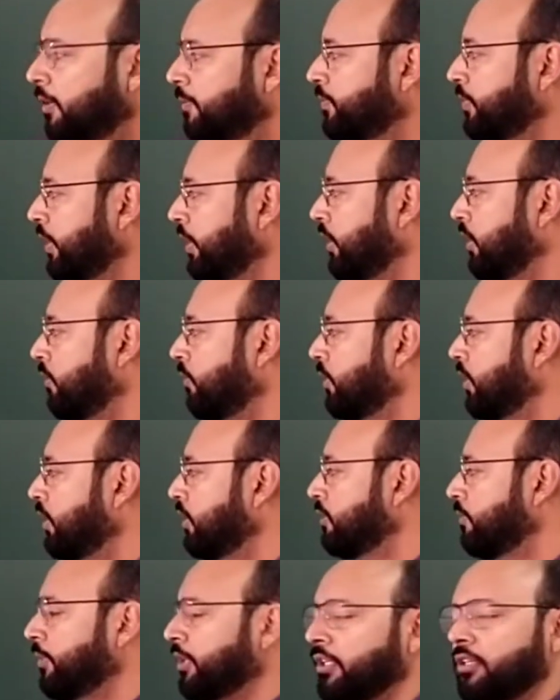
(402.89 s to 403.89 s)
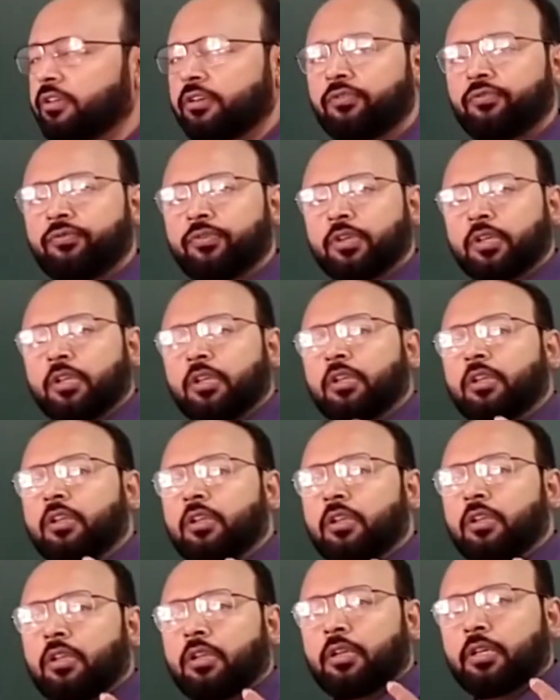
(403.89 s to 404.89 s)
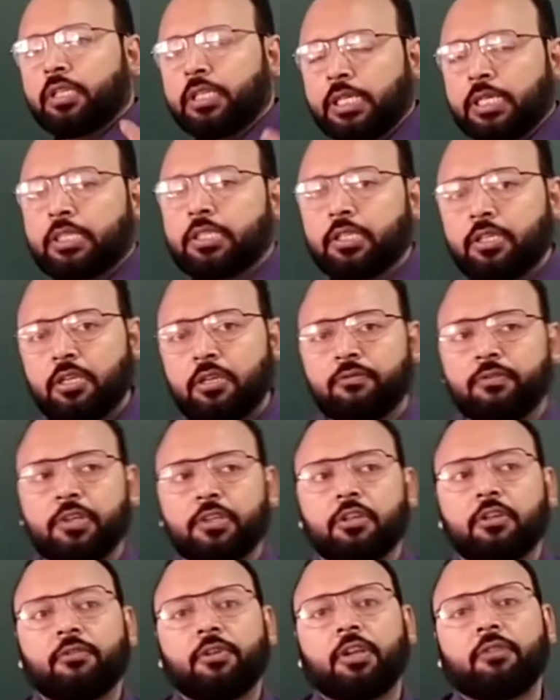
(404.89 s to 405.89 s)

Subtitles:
Upside down is the meaning of laterally inverted.